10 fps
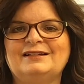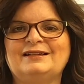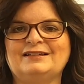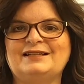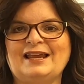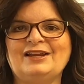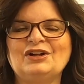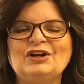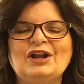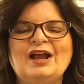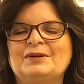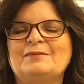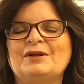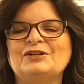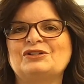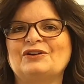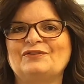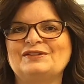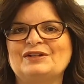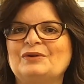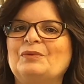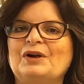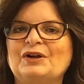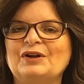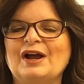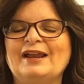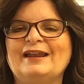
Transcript: container, but I'm not sure if it's going to work or not.